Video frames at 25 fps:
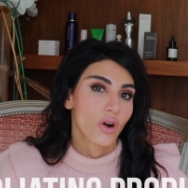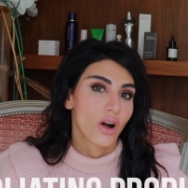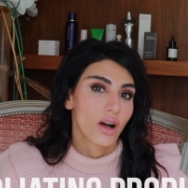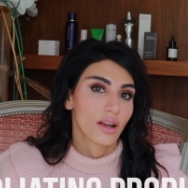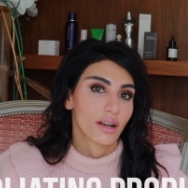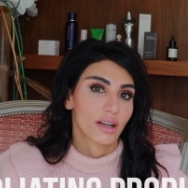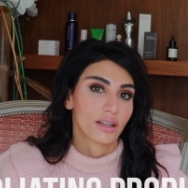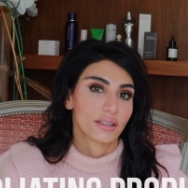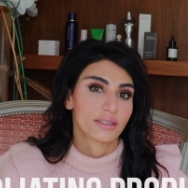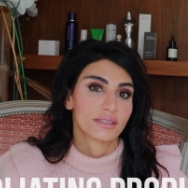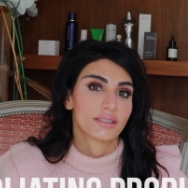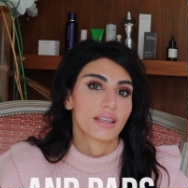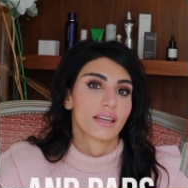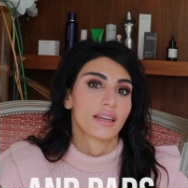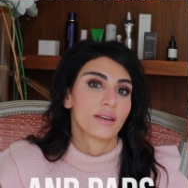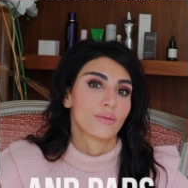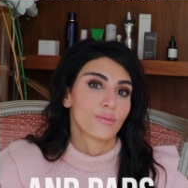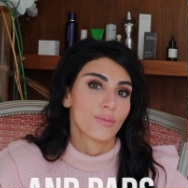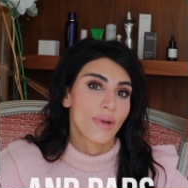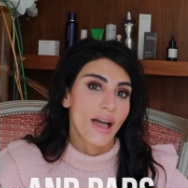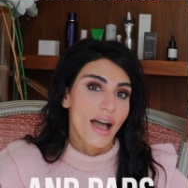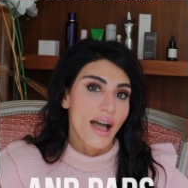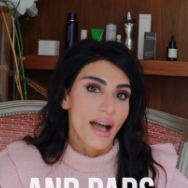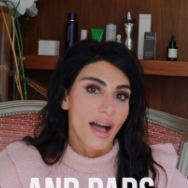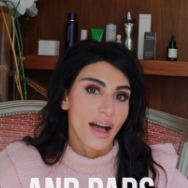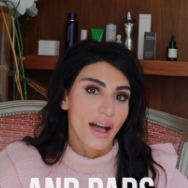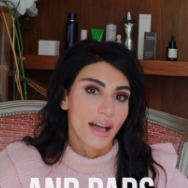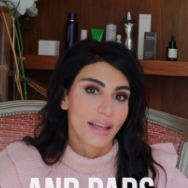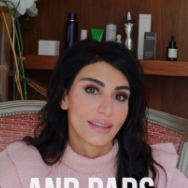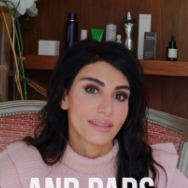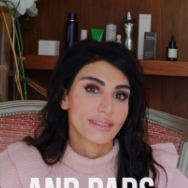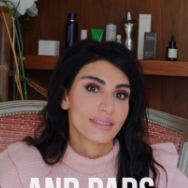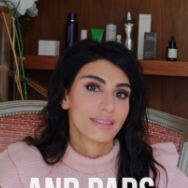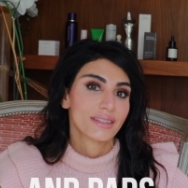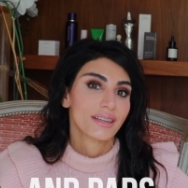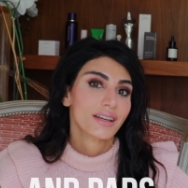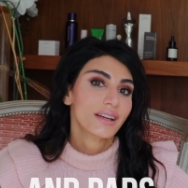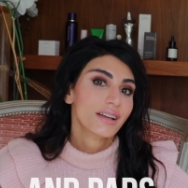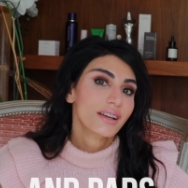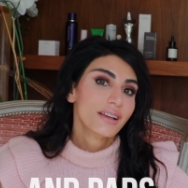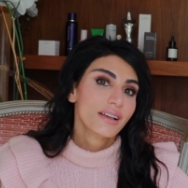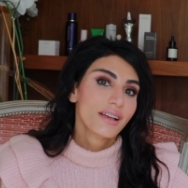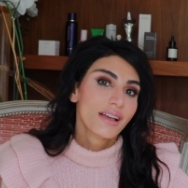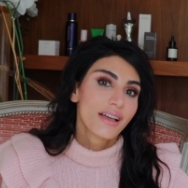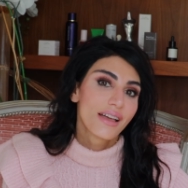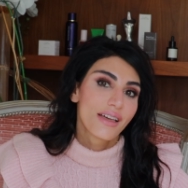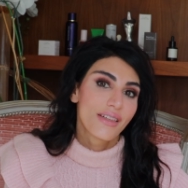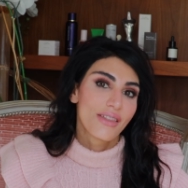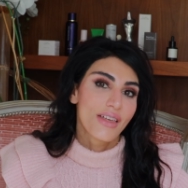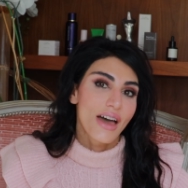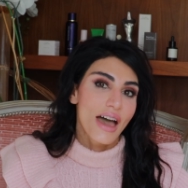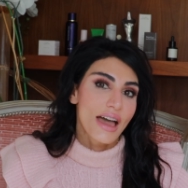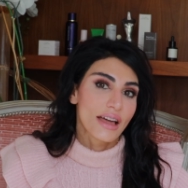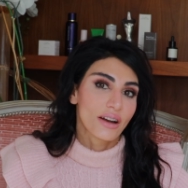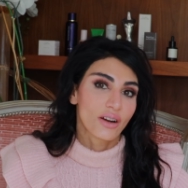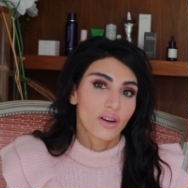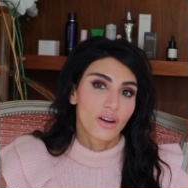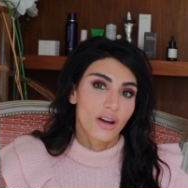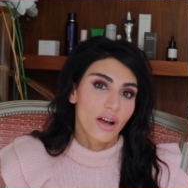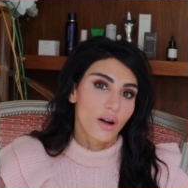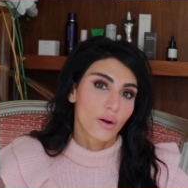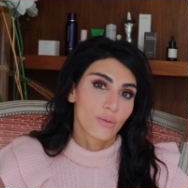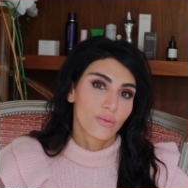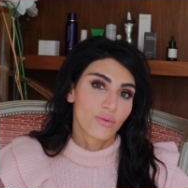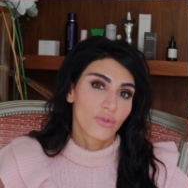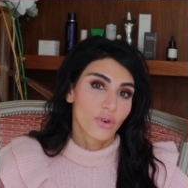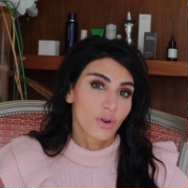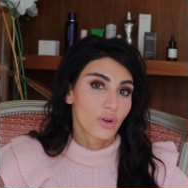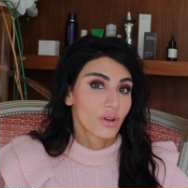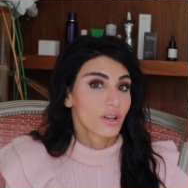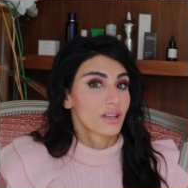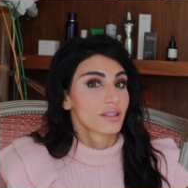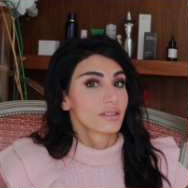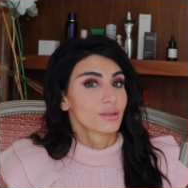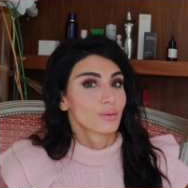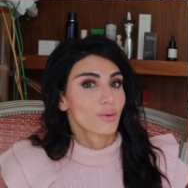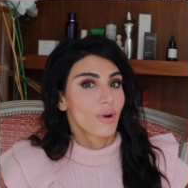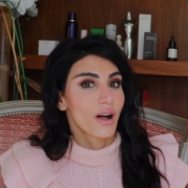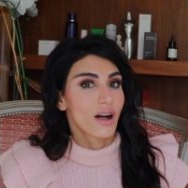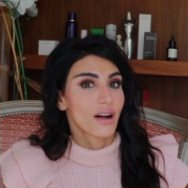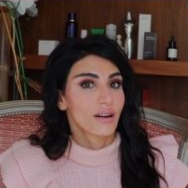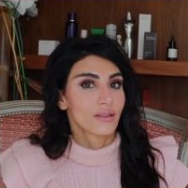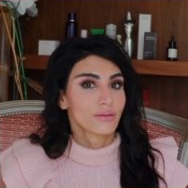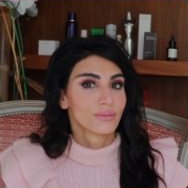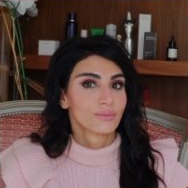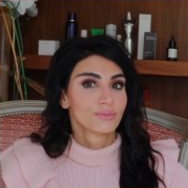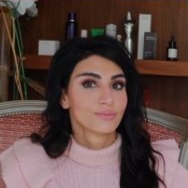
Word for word: products and pads that are helpful as well.